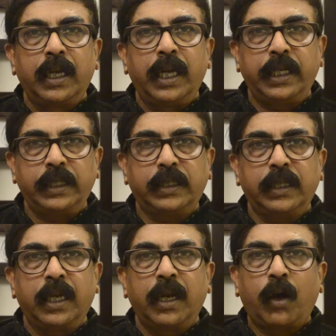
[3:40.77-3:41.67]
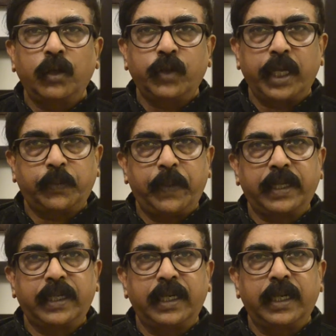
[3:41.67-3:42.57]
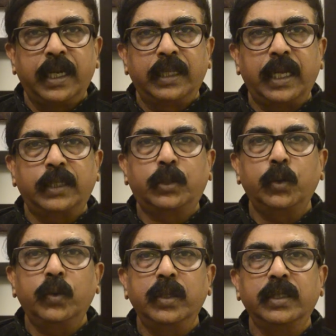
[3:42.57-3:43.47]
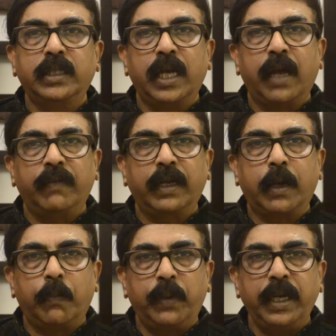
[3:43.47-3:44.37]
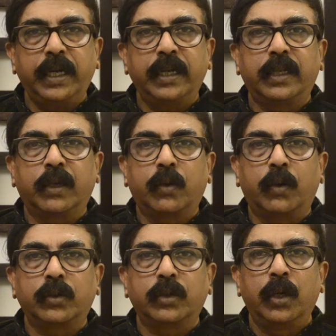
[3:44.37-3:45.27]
It is also expected that students having completed the course